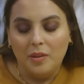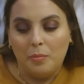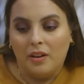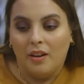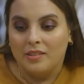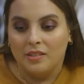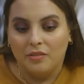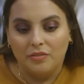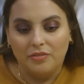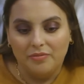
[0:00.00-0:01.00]
because
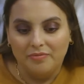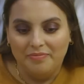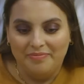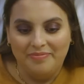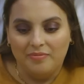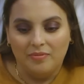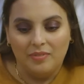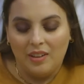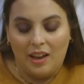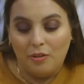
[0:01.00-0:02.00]
of,
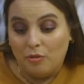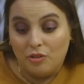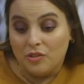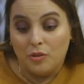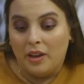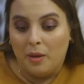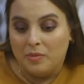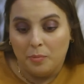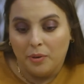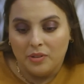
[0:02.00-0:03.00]
I don't know, just who I am
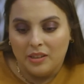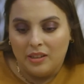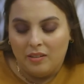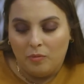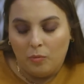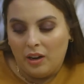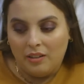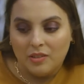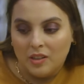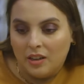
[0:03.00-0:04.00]
as a person and what
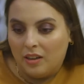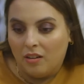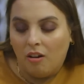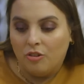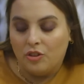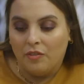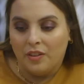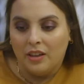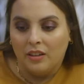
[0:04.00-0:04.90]
I've studied in college and everything,